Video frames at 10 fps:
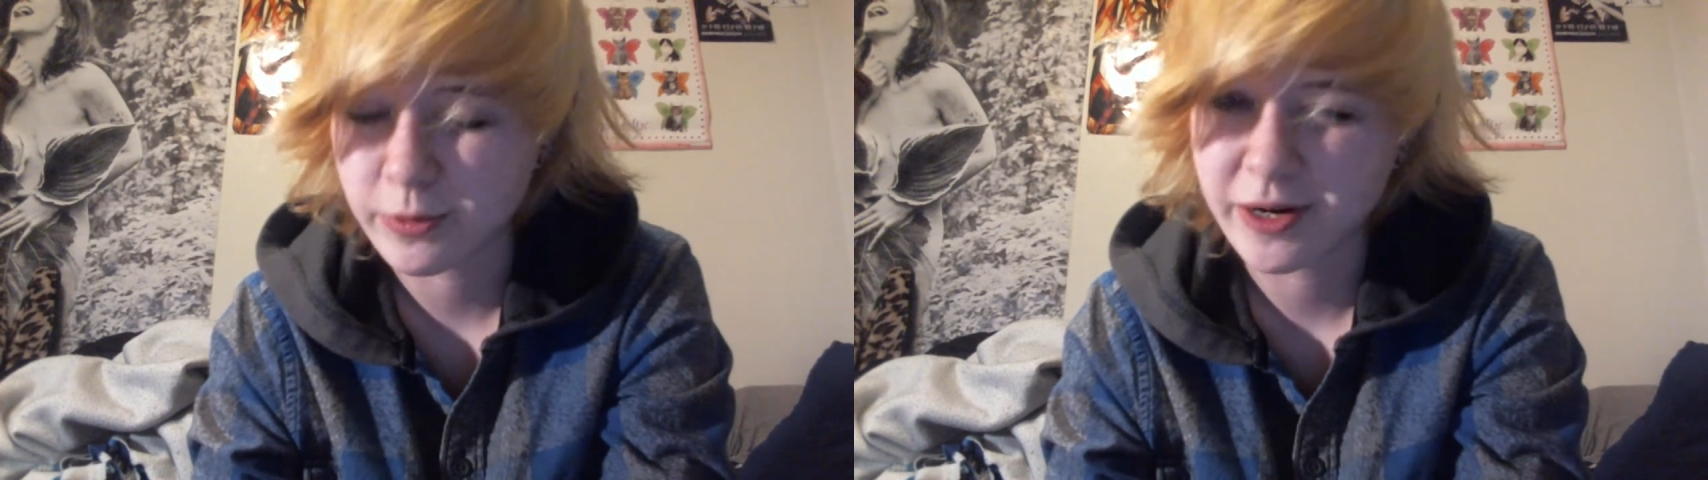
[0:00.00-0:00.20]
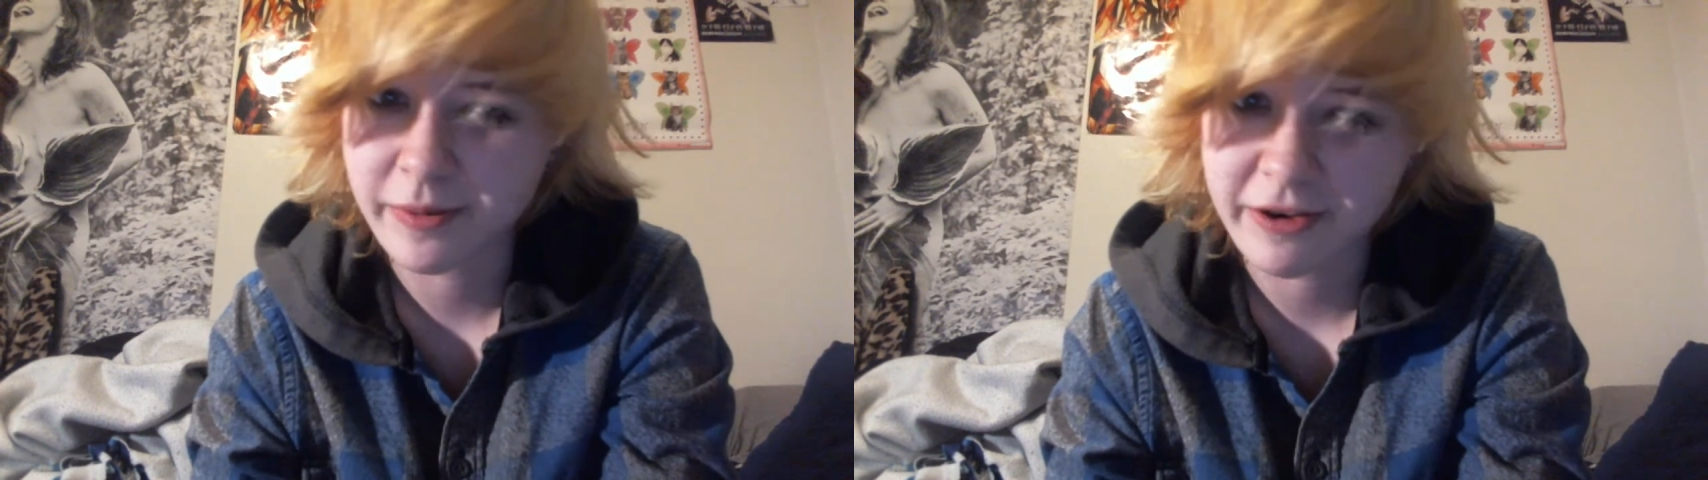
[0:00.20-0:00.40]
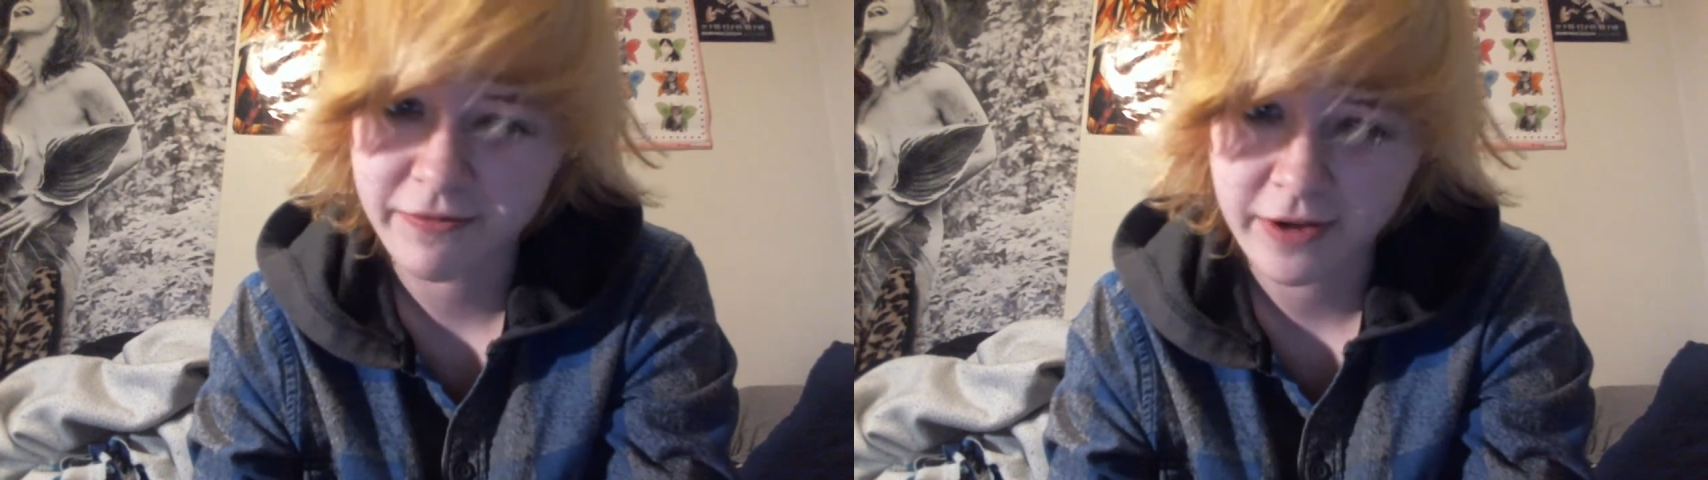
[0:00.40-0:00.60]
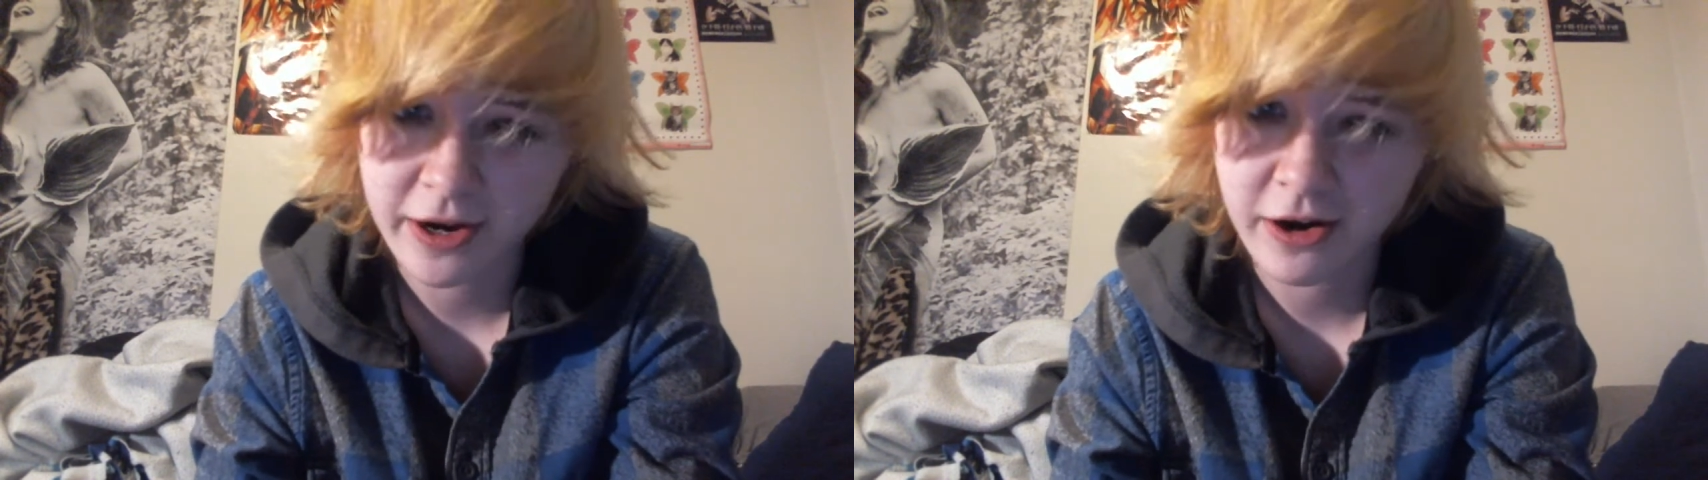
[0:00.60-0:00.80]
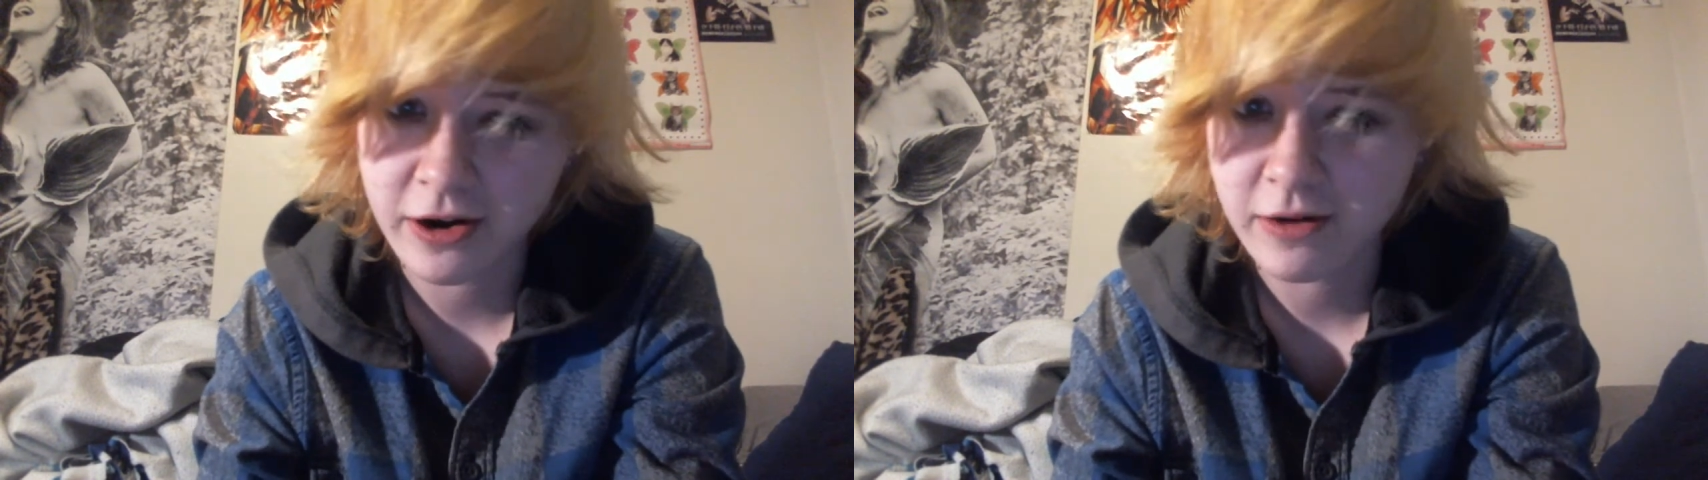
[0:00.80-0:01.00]
win them at a
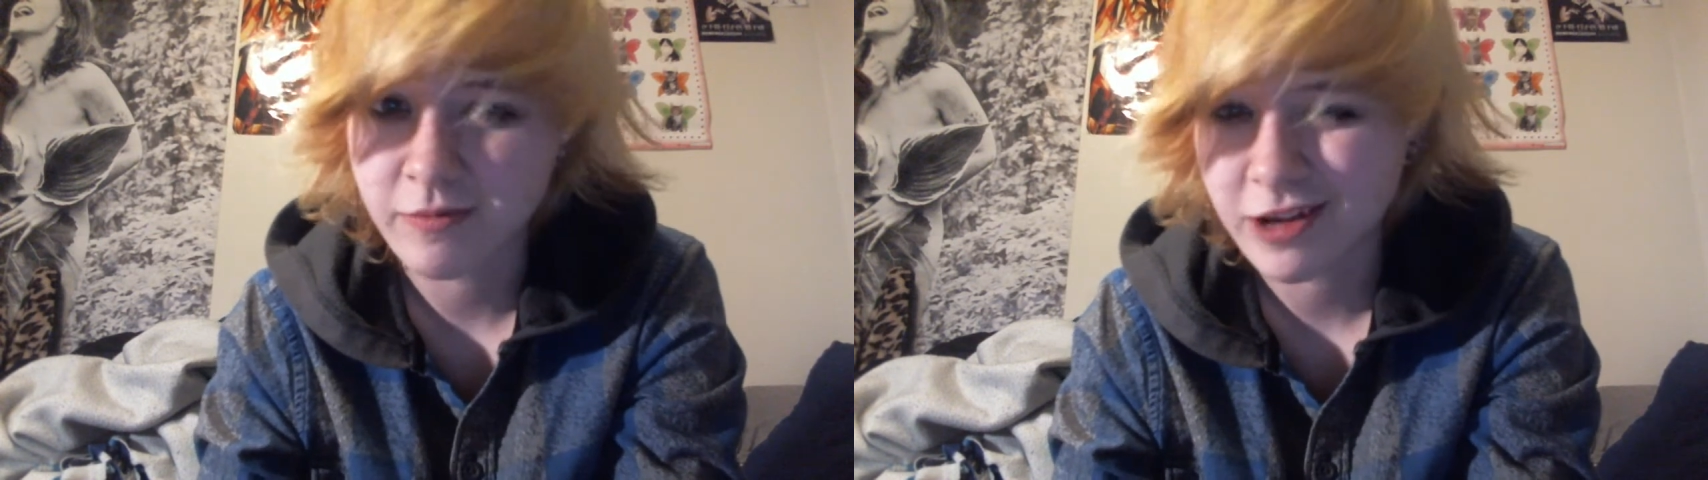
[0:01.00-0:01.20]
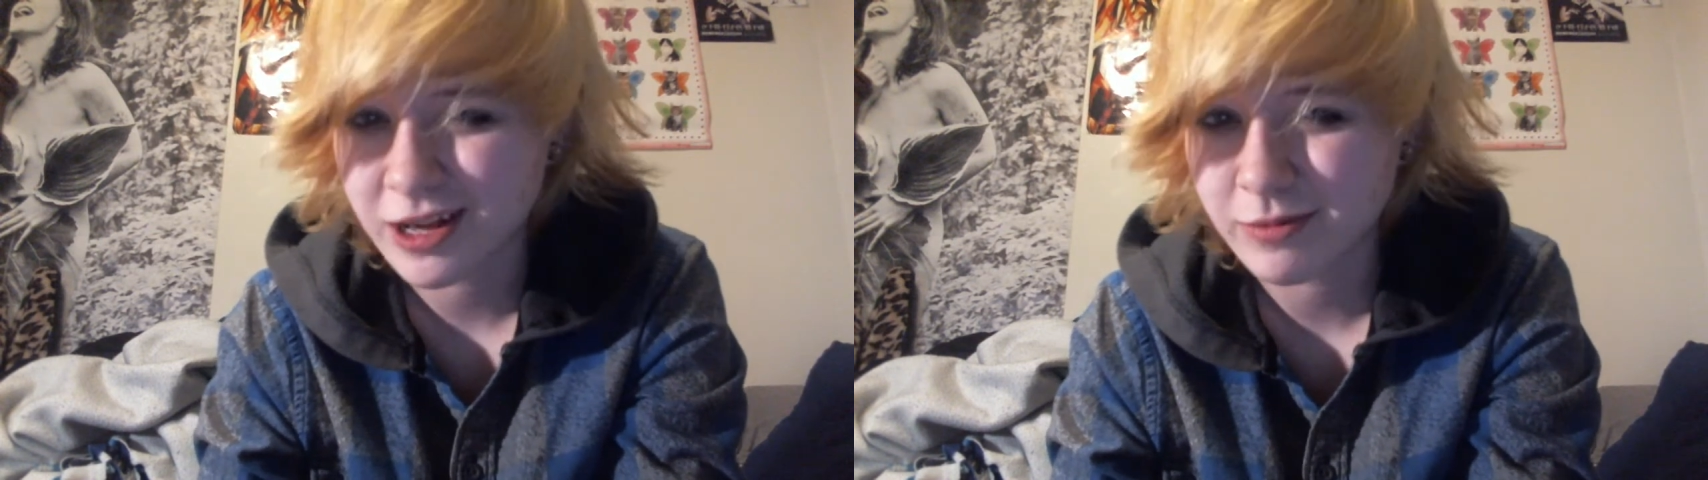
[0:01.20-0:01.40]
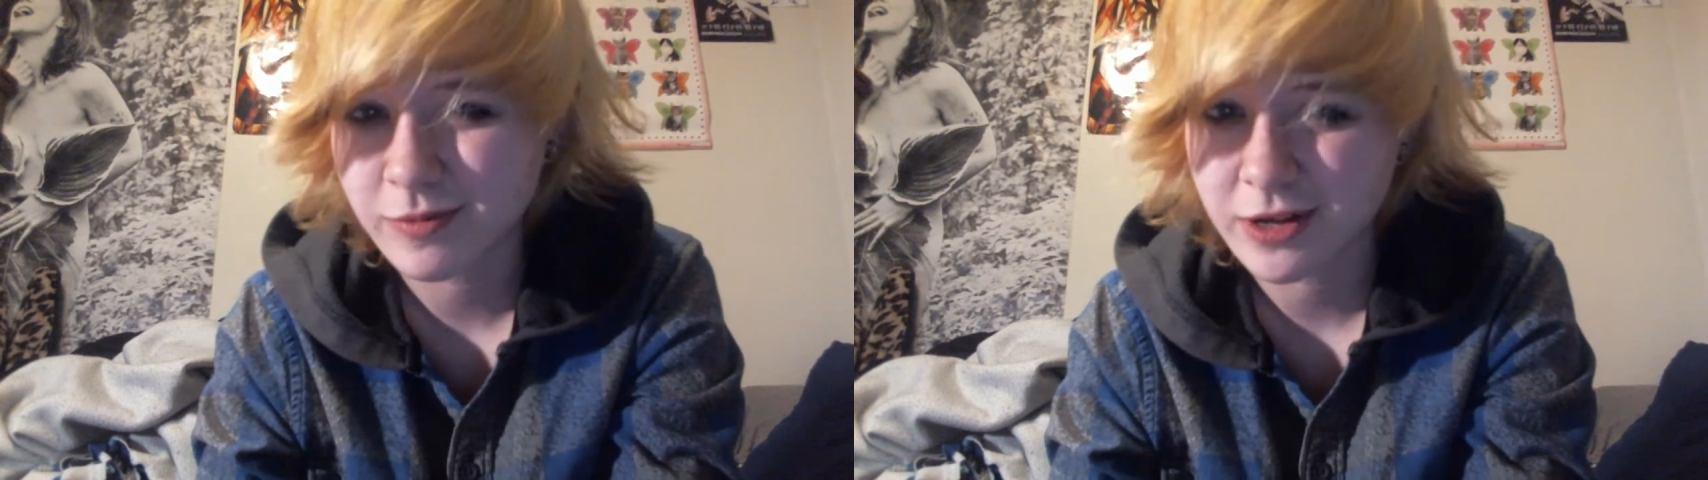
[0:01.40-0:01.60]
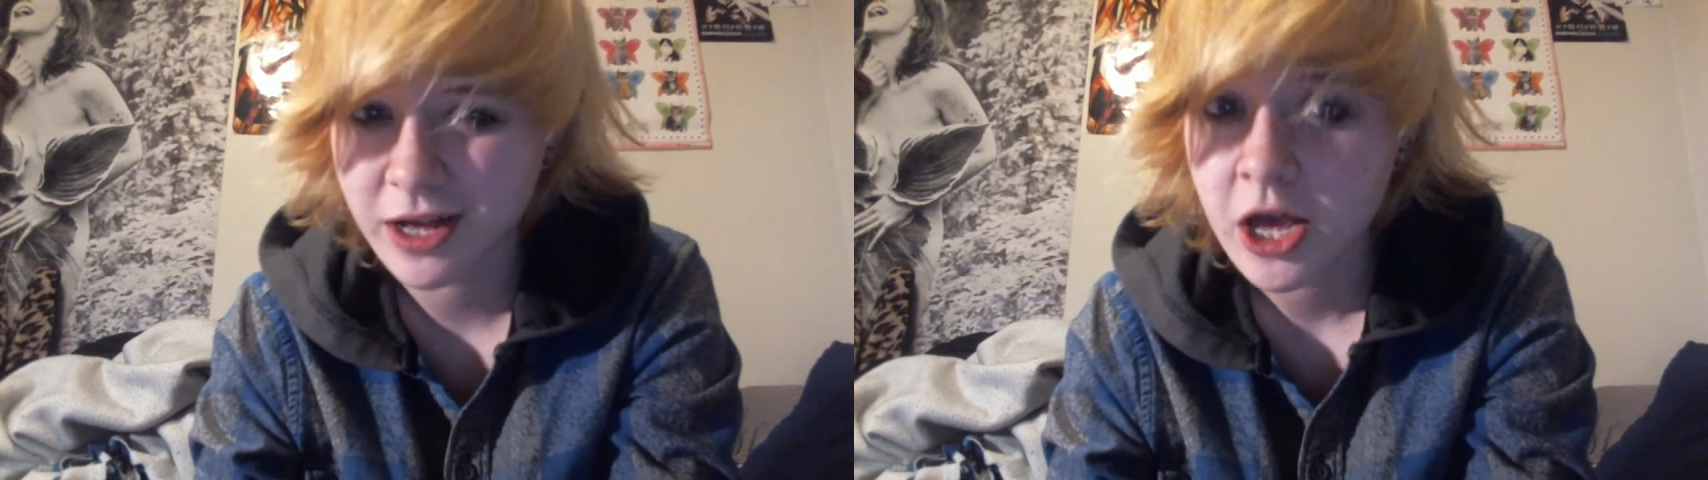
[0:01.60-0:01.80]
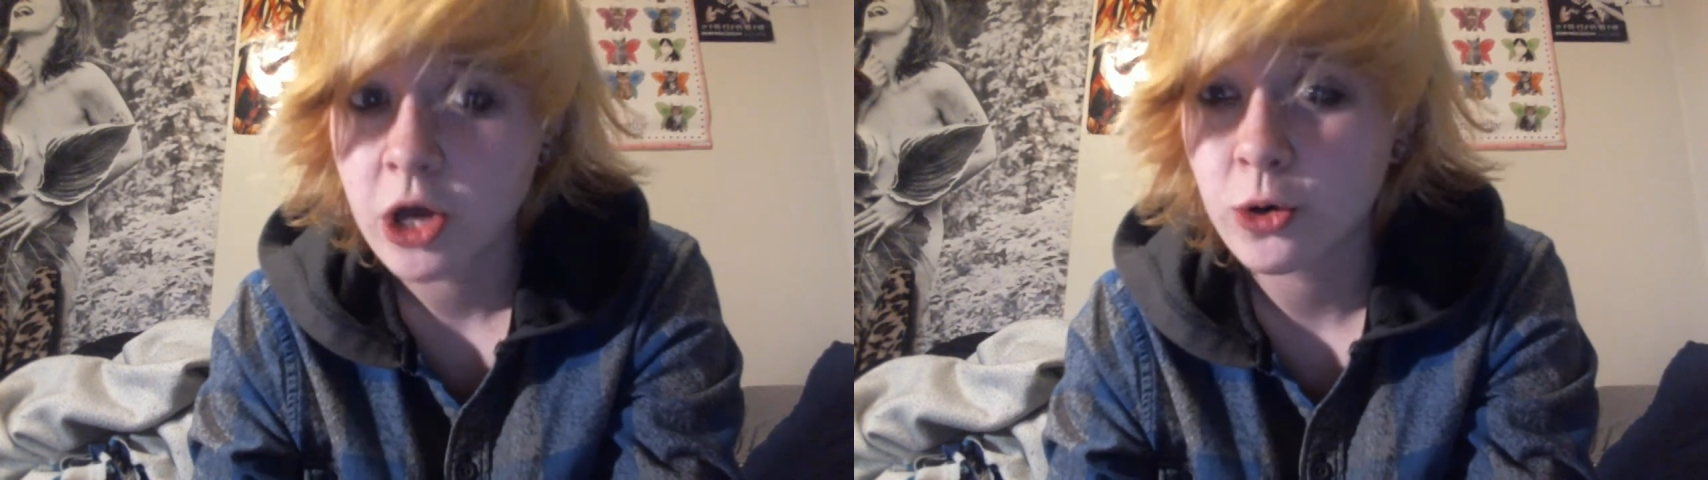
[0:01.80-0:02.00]
fair, blah, blah, blah.